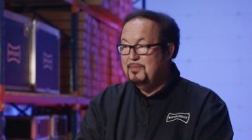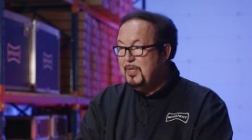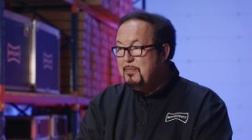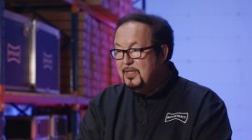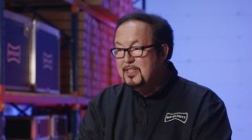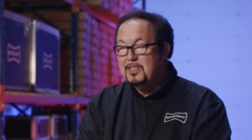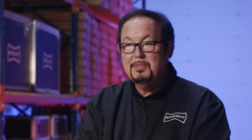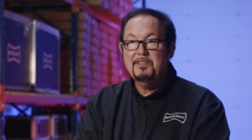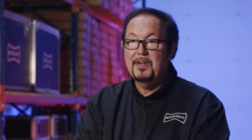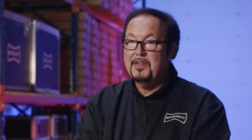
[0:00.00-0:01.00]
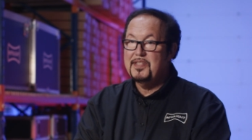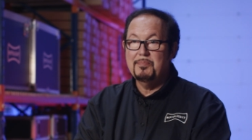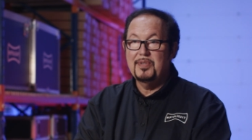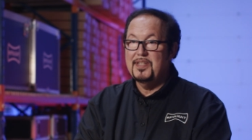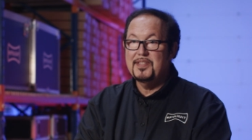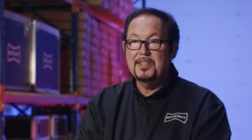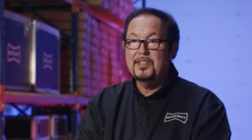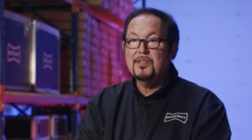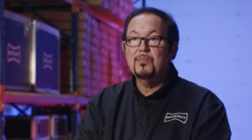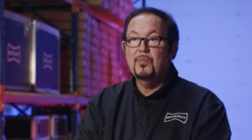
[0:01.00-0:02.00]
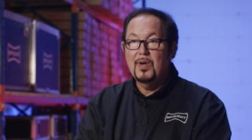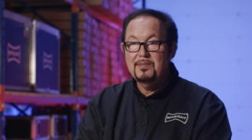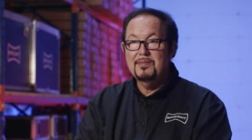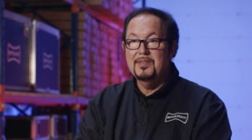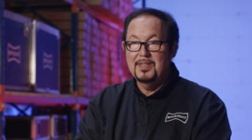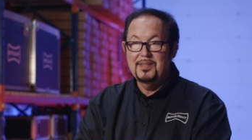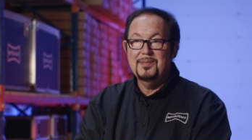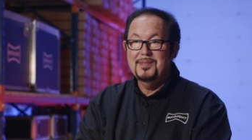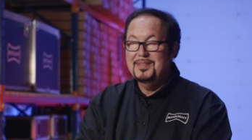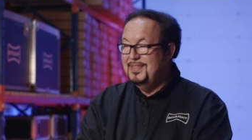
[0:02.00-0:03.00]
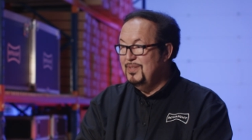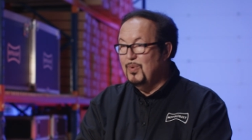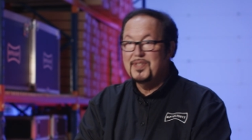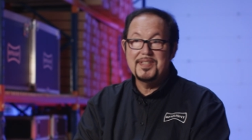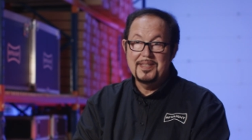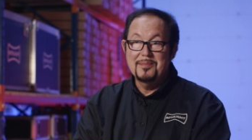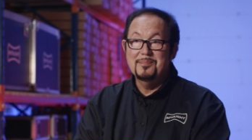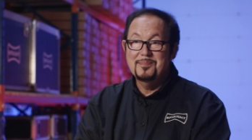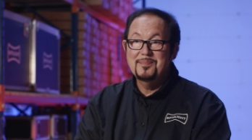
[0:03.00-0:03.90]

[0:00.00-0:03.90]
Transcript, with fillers: People are going to be very surprised. They just won't know what's hit them.